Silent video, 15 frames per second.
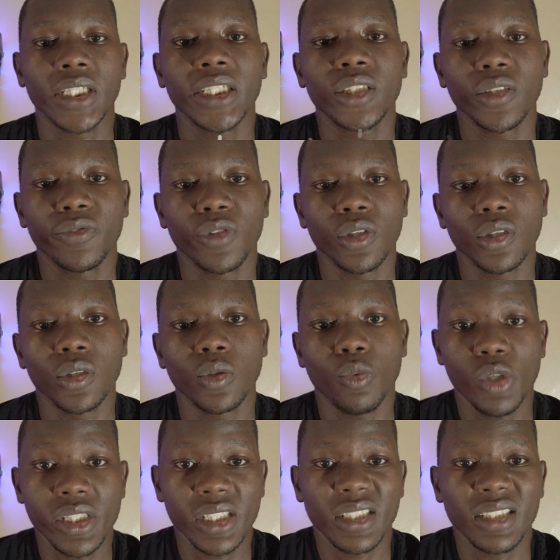Thank you for
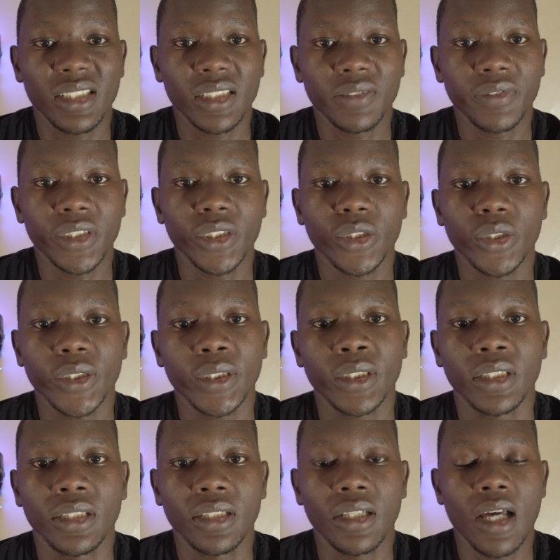watching this video
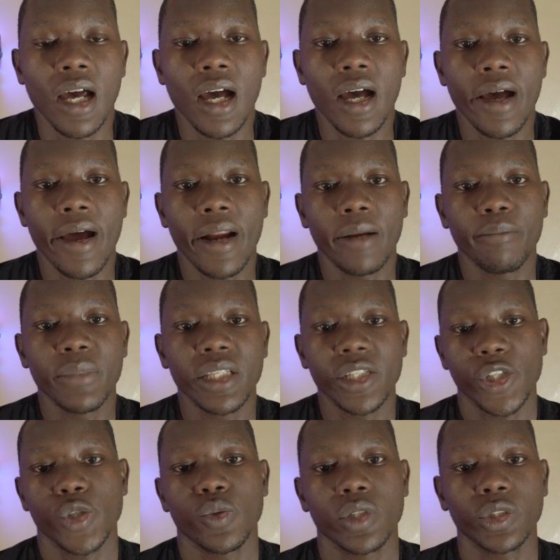and
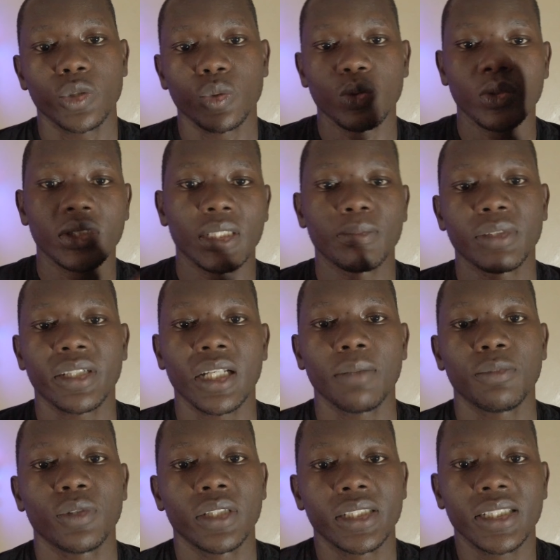be sure to
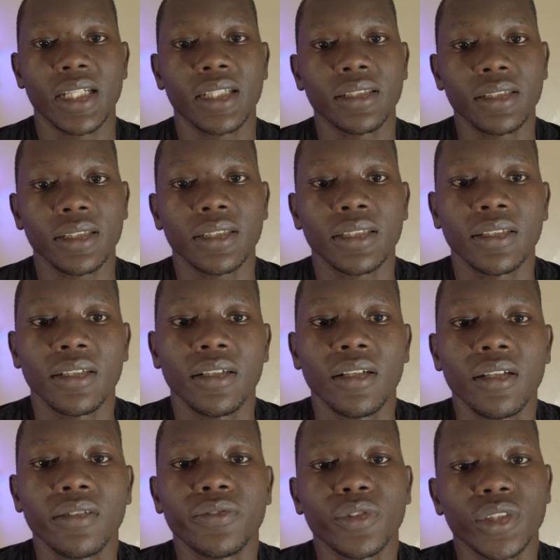subscribe to the channel
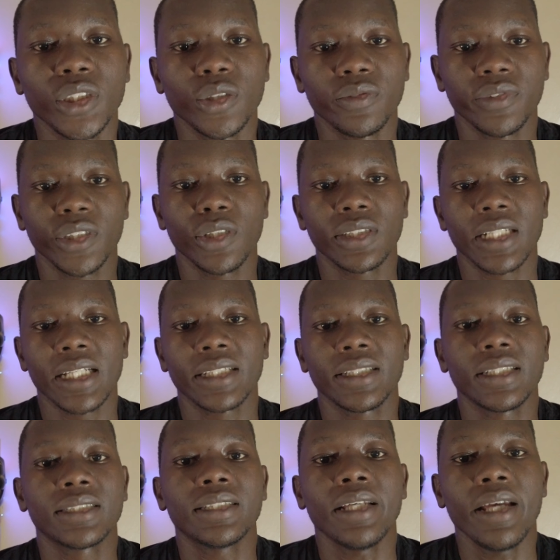for new videos like
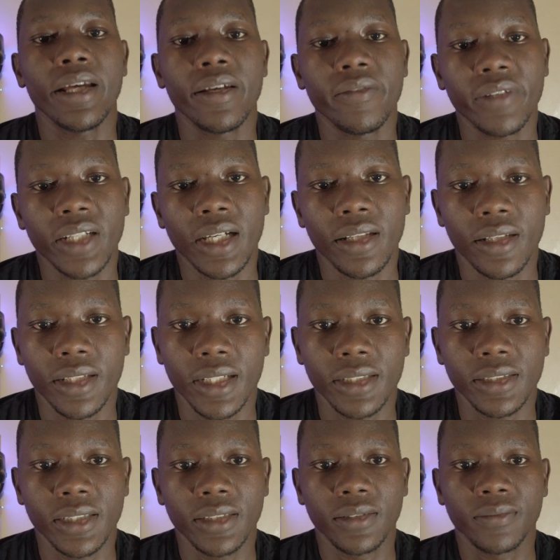this every other
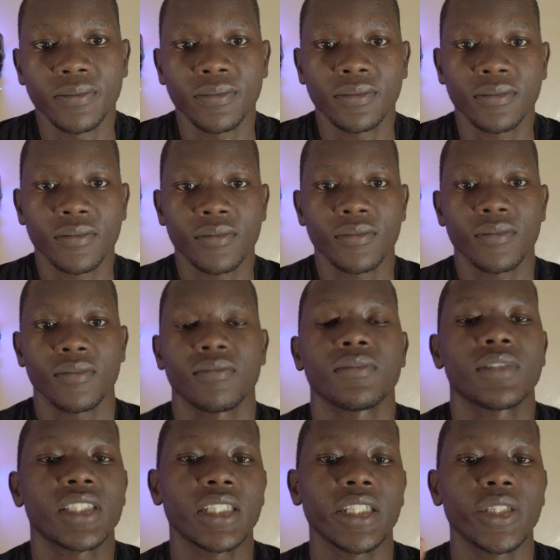Thursday.
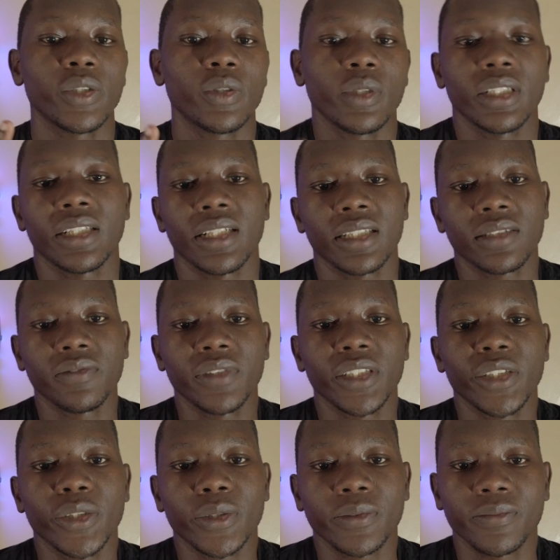See you in the next
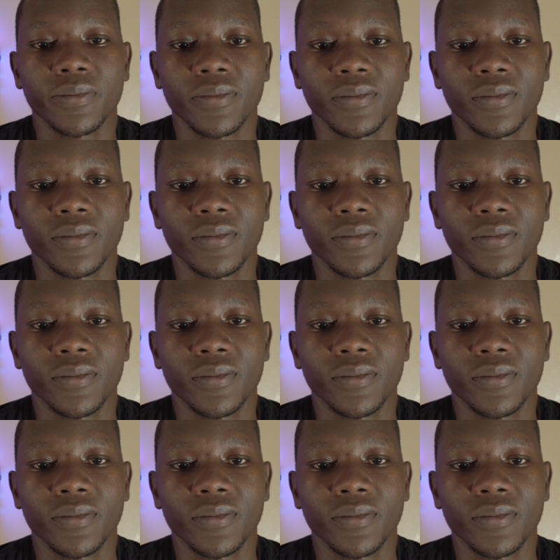video.